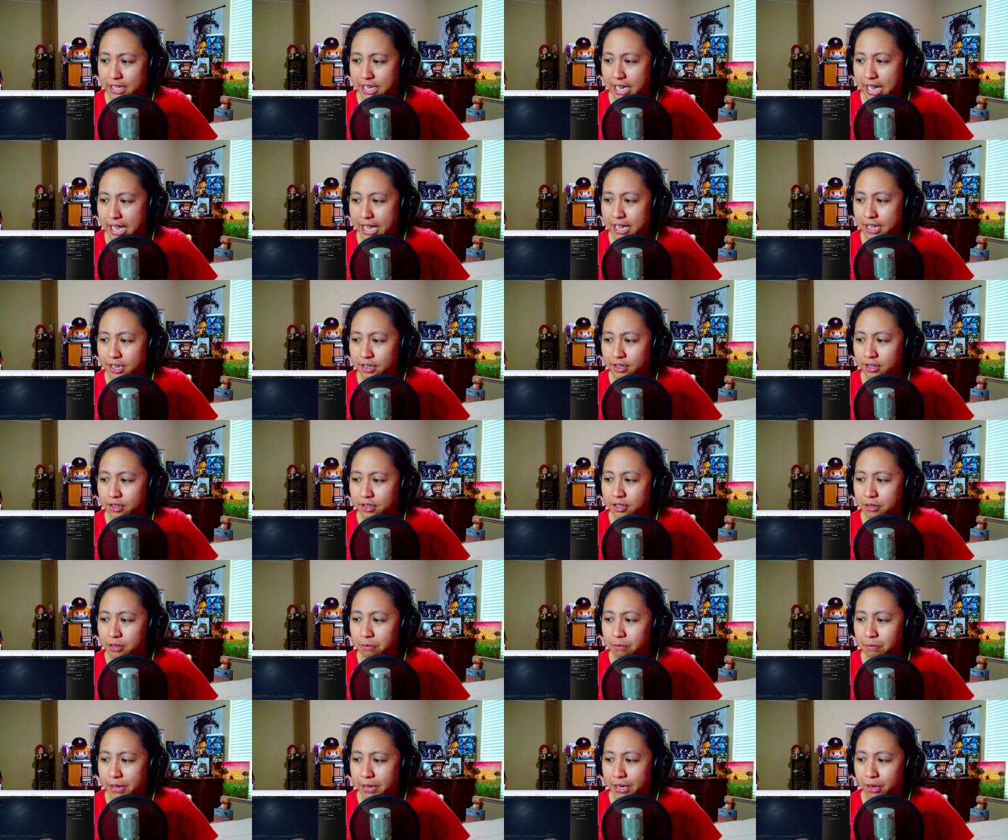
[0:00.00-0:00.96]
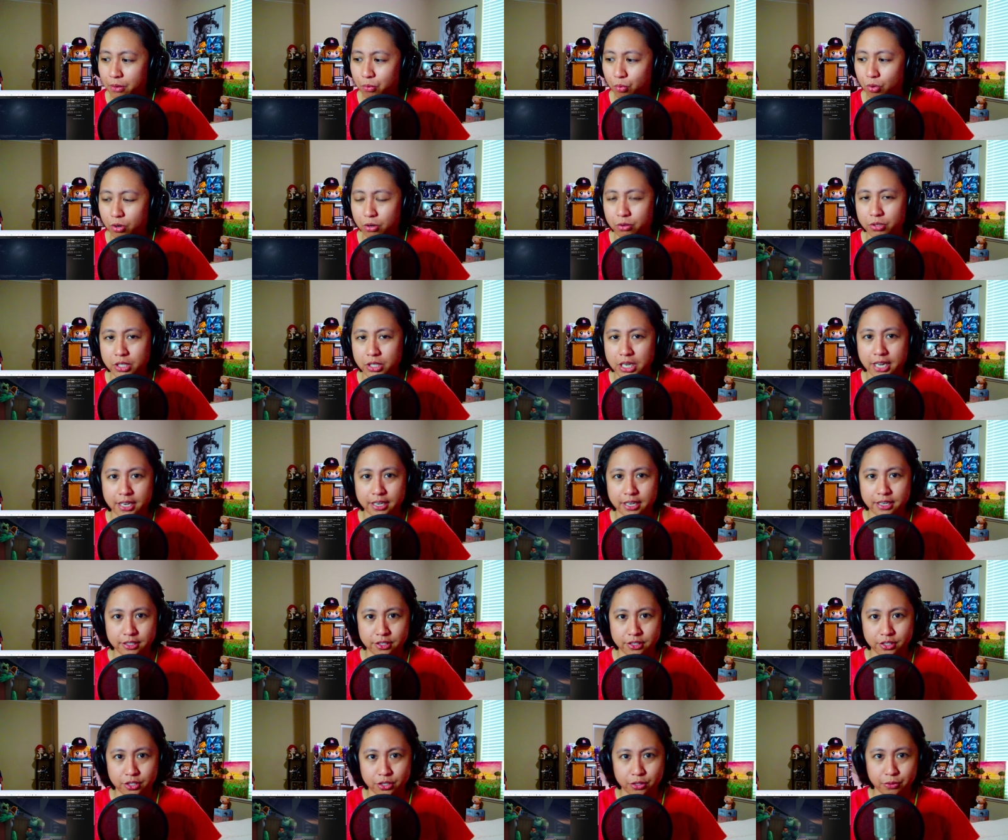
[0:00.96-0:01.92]
The end bit where
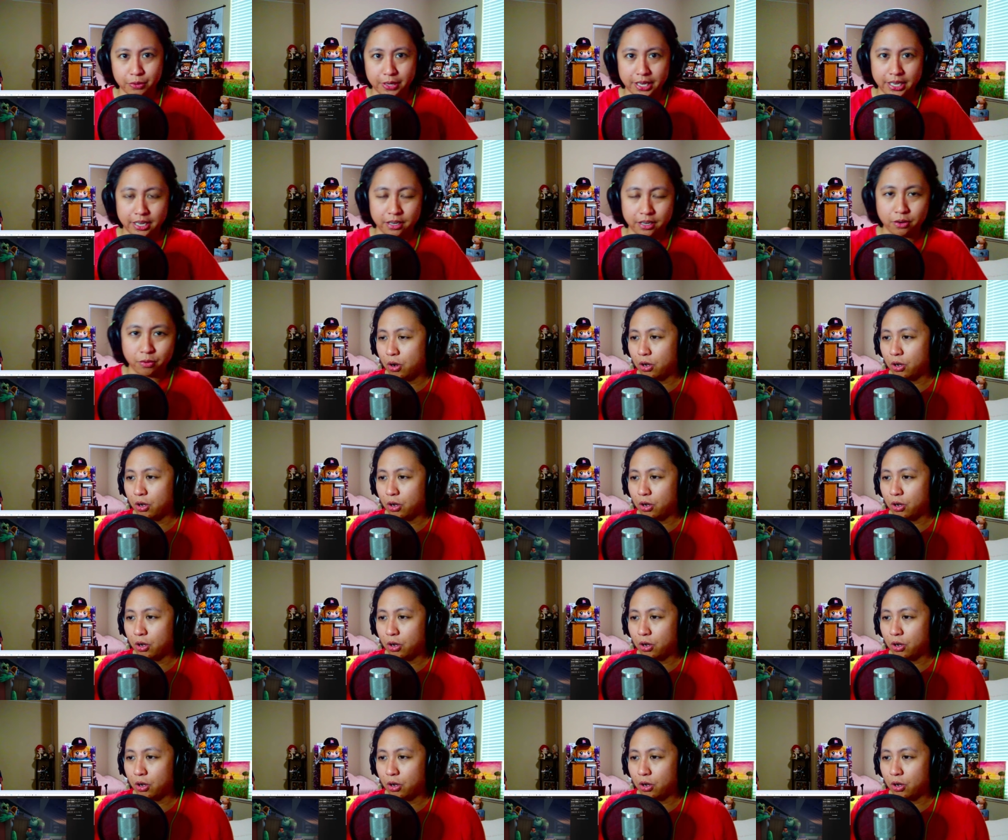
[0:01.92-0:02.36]
Utada is doing